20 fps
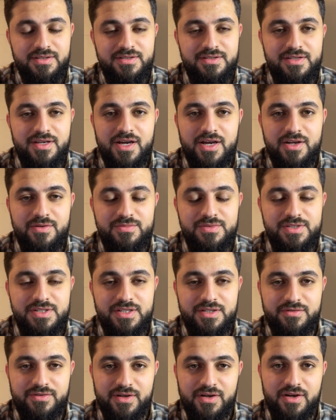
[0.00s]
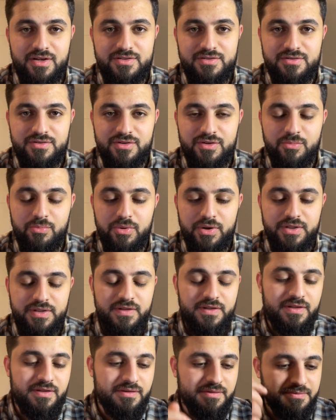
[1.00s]
terms in regards to the
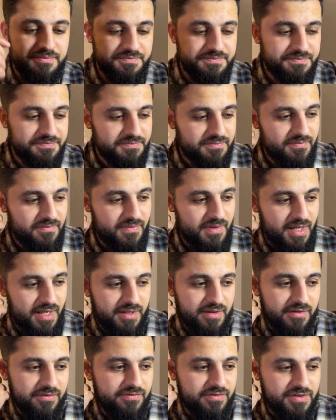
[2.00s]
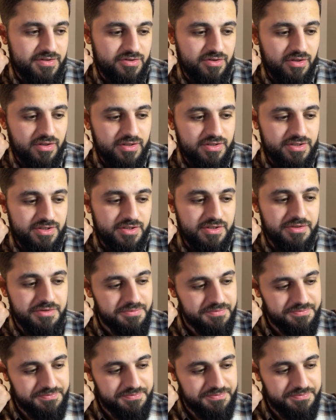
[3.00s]
body and the physiology,